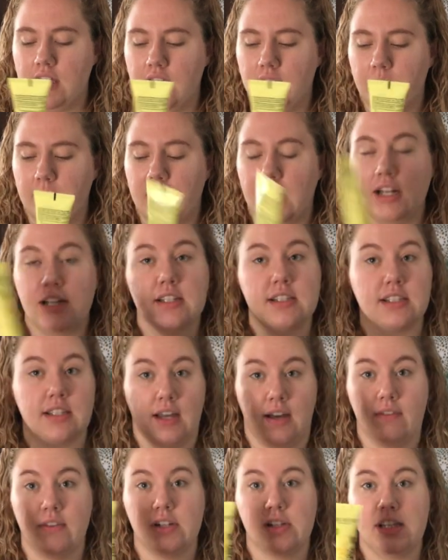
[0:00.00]
When I
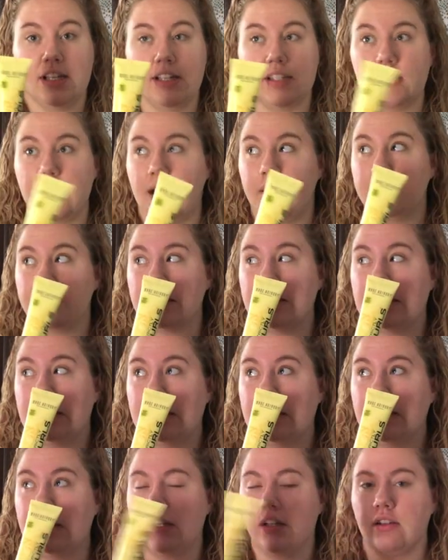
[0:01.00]
discovered this, I was
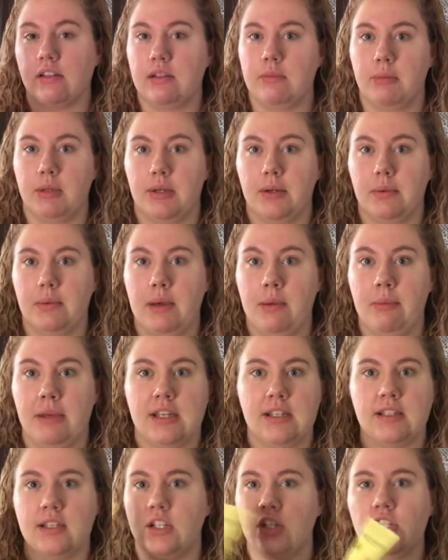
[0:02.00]
literally blown away
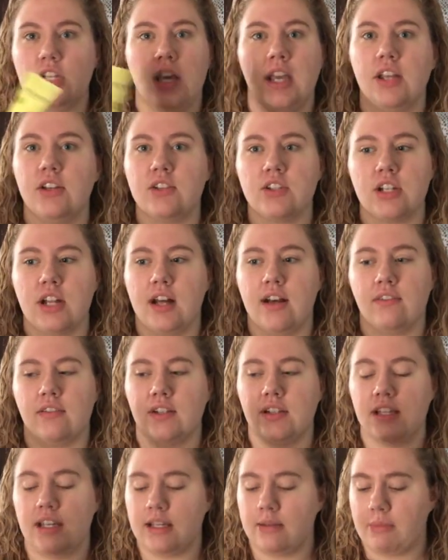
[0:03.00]
because it changed
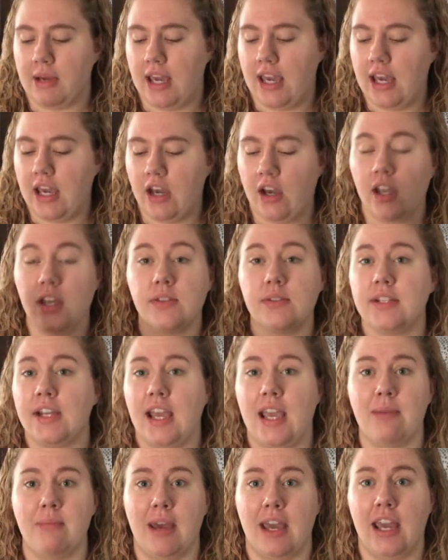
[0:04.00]
everything in my hair. I used to
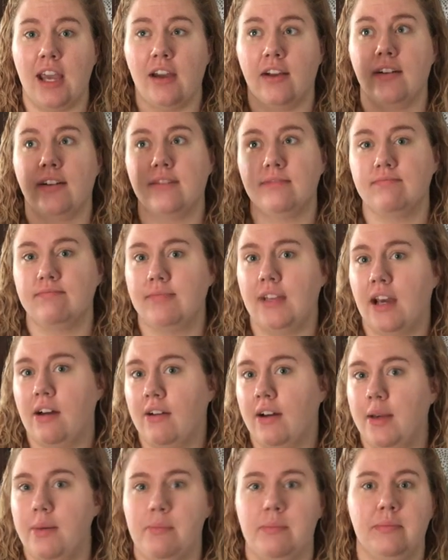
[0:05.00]
hate my hair,
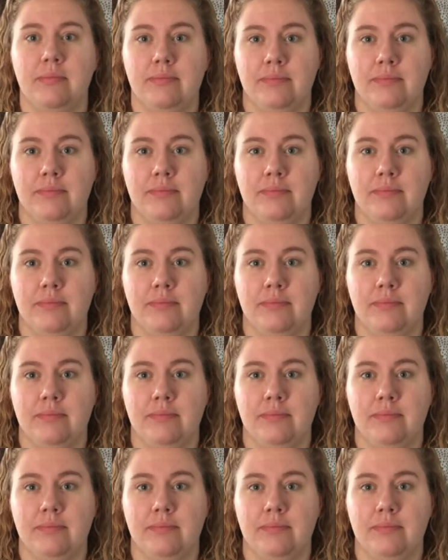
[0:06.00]
now I